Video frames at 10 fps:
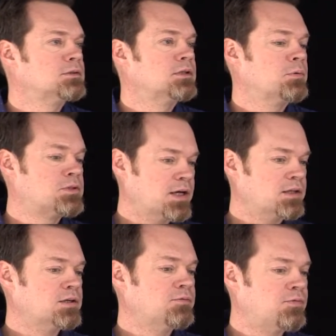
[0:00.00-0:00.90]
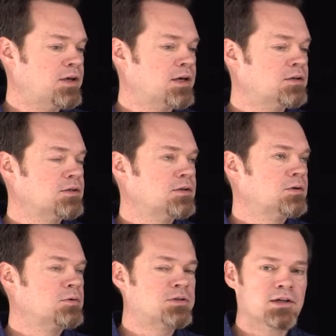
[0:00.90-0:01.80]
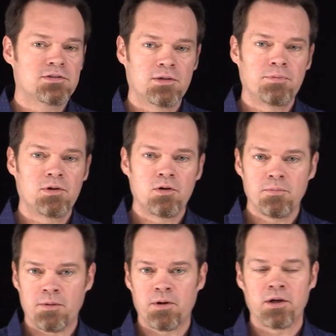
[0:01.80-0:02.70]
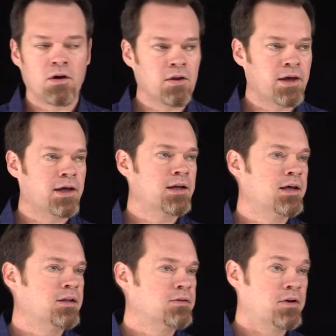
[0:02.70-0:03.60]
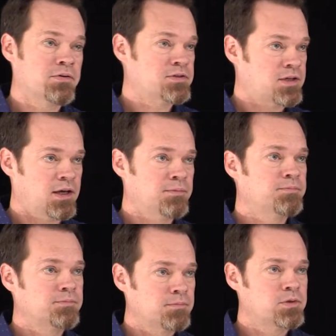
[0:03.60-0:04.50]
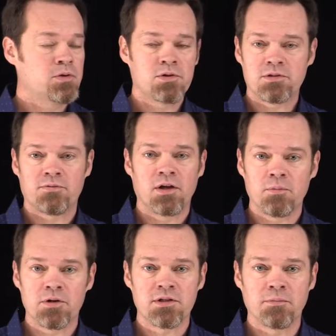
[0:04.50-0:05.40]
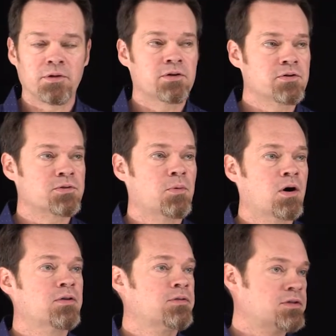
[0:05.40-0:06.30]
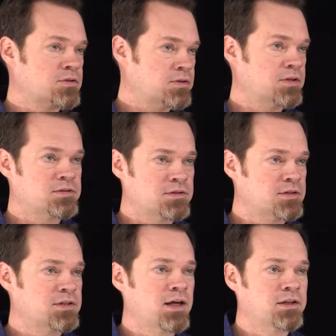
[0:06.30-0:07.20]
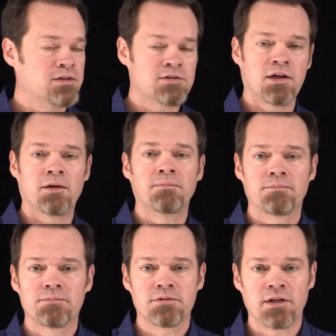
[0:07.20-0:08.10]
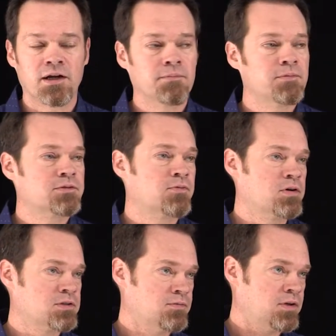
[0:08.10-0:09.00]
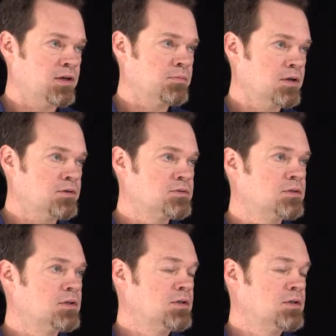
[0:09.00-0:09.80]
And we check the config, we check CPU, memory, and all that, and they're the same. You use the VMware template, you're smart. These are exactly the same setup as far as the VM goes.